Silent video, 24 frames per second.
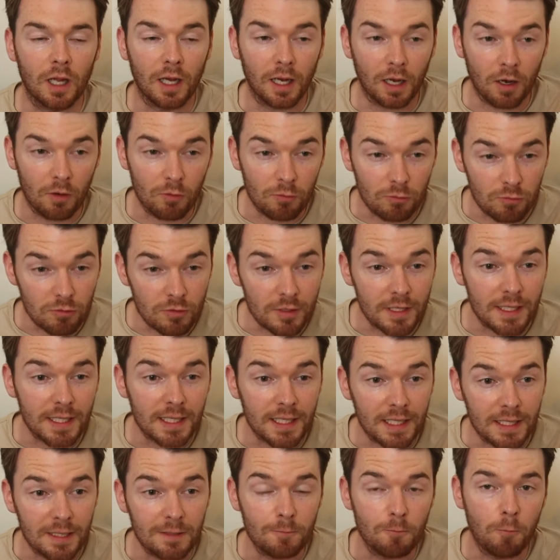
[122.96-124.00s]
like a
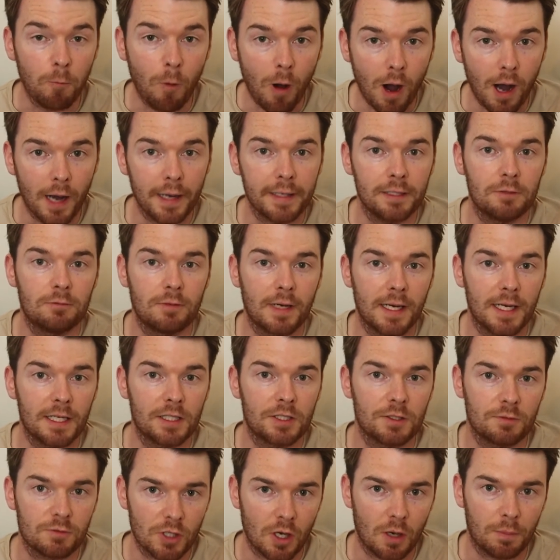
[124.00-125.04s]
really wide
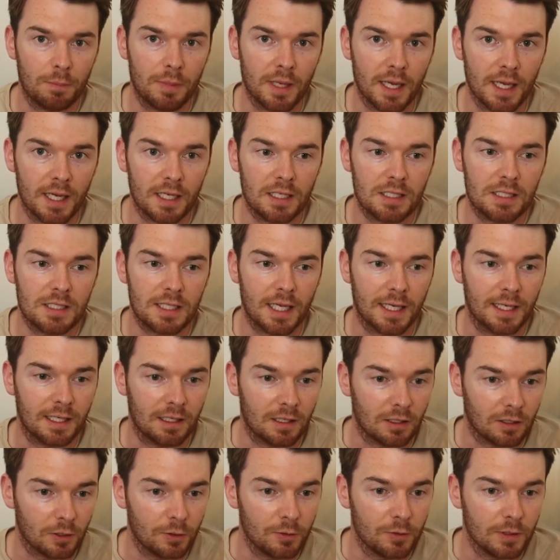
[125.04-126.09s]
range of topics,
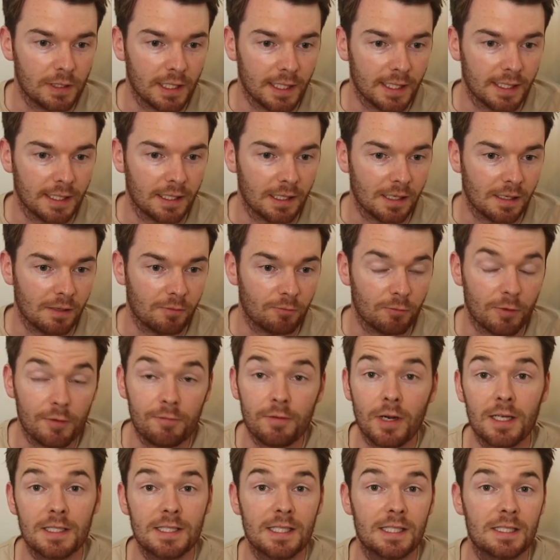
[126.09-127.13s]
including
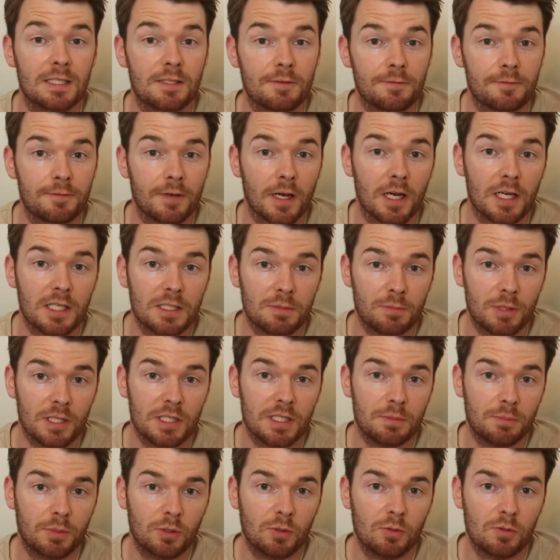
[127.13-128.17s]
reverting to first
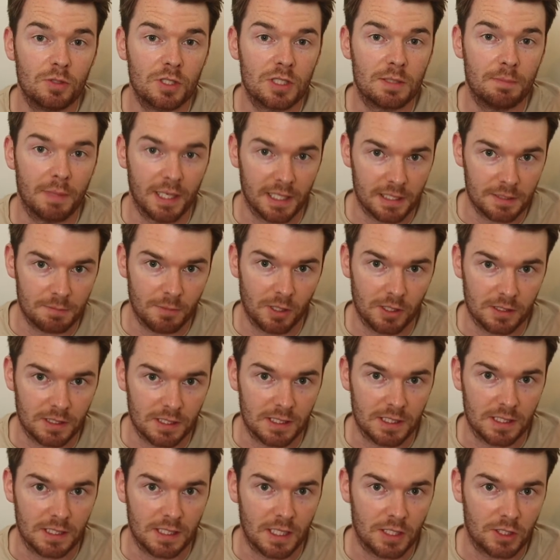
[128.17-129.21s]
principles to make smarter
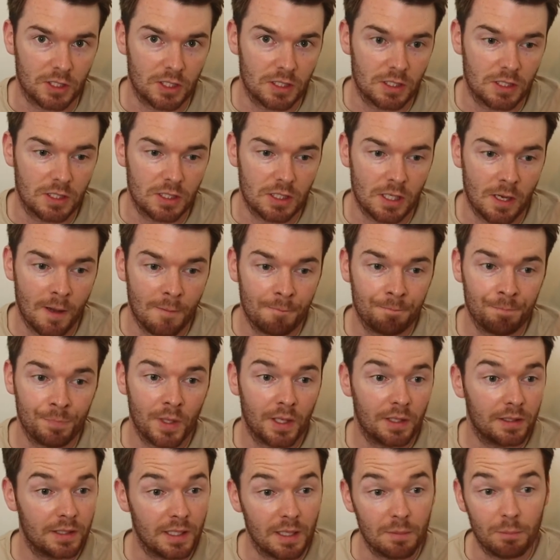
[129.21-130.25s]
decisions,
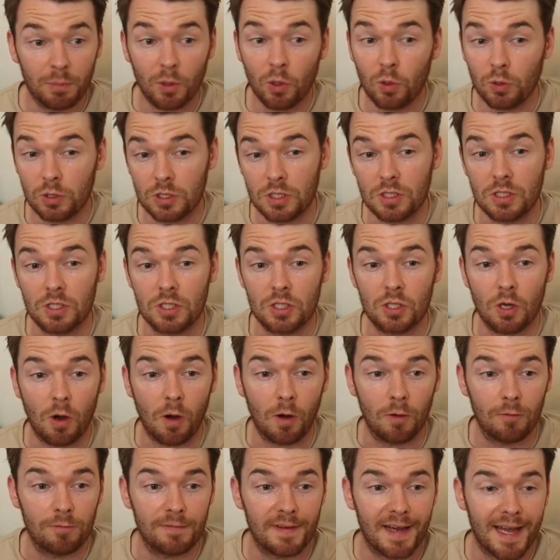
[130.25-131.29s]
the importance
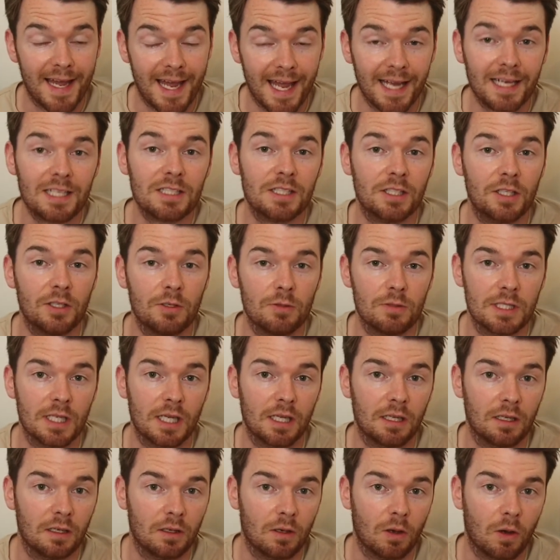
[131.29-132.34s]
of
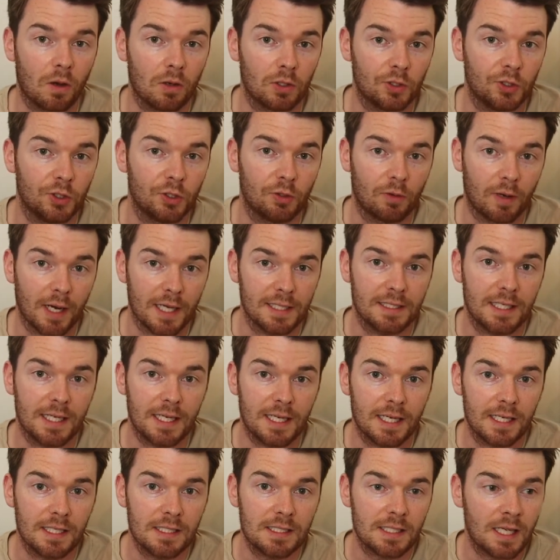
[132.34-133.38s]
executing on your
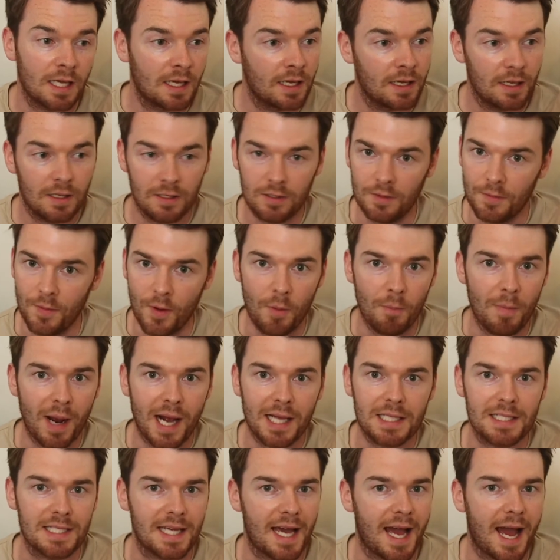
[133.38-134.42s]
ideas, no
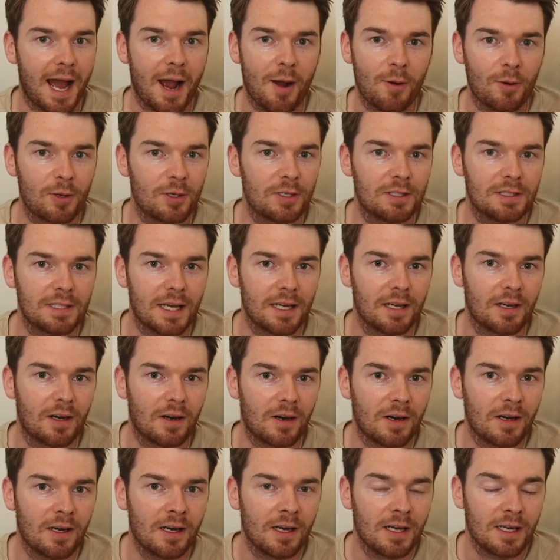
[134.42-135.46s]
matter how good they
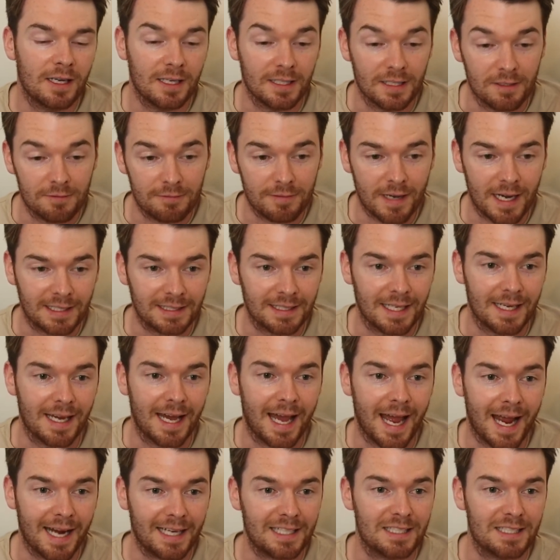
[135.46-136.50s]
are, and the fact that